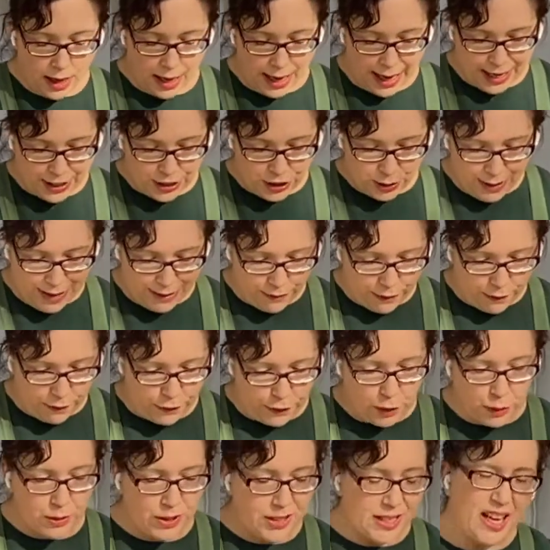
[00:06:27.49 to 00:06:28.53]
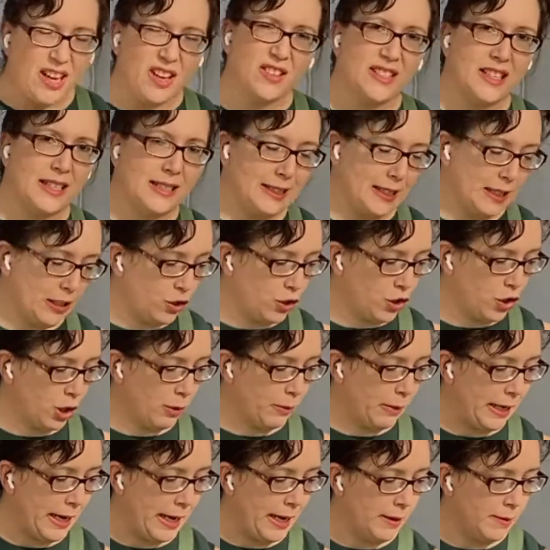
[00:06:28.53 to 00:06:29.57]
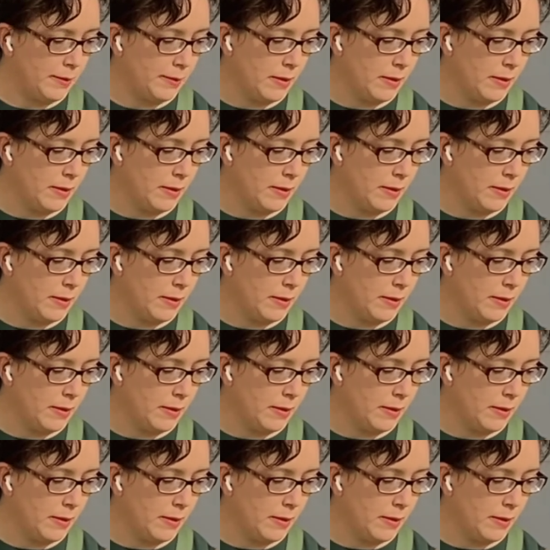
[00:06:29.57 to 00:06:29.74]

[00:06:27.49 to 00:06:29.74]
I do have a few cells that didn't germinate.